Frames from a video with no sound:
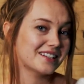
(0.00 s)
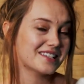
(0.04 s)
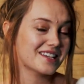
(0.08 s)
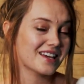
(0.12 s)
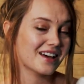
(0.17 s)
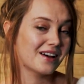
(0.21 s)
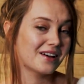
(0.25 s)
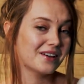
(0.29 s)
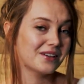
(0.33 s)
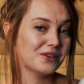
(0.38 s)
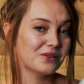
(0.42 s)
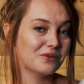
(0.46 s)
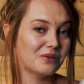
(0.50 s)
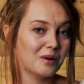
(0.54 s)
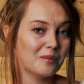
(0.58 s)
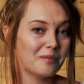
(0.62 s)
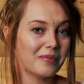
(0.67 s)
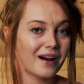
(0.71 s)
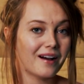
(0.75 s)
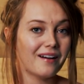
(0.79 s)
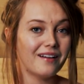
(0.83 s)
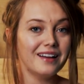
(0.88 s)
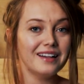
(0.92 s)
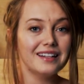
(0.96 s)
to tell you
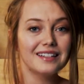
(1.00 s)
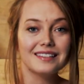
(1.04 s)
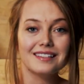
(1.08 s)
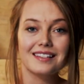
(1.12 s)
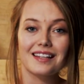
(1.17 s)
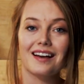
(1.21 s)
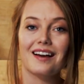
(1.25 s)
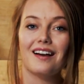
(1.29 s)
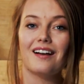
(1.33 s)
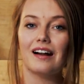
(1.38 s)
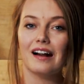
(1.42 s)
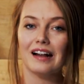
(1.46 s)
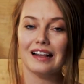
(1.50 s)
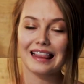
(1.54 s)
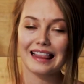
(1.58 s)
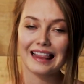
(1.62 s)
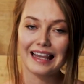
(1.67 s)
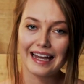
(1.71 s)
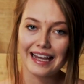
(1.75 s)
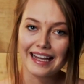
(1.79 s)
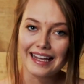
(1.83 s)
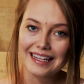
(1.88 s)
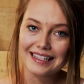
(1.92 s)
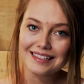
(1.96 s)
about is that our
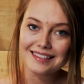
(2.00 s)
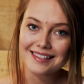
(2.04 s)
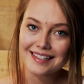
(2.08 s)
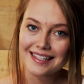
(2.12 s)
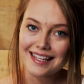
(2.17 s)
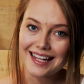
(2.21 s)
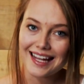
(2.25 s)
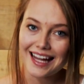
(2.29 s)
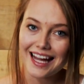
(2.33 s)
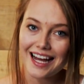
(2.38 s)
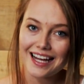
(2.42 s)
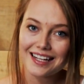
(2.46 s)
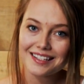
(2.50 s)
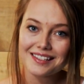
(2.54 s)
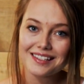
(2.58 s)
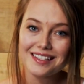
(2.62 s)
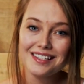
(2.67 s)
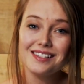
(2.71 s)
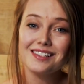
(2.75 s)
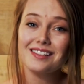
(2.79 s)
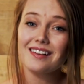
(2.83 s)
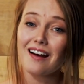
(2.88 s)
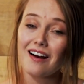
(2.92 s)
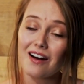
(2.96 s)
legacy class is